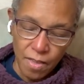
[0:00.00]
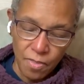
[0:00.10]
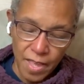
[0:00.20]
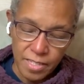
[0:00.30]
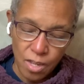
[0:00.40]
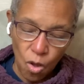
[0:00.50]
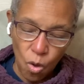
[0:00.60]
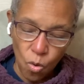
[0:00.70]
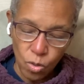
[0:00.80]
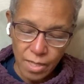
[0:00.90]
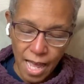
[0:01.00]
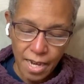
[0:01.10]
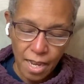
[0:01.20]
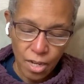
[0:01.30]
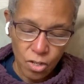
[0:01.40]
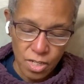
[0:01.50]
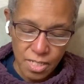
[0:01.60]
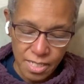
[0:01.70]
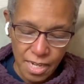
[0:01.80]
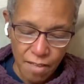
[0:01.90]
There's a whole lot of good
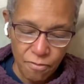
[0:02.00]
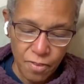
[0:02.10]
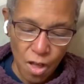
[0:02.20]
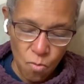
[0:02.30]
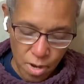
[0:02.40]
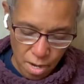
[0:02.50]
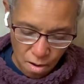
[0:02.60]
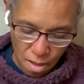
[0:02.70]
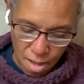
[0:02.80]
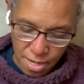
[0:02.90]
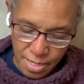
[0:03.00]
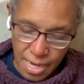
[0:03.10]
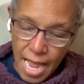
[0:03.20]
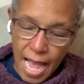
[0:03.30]
stuff going on.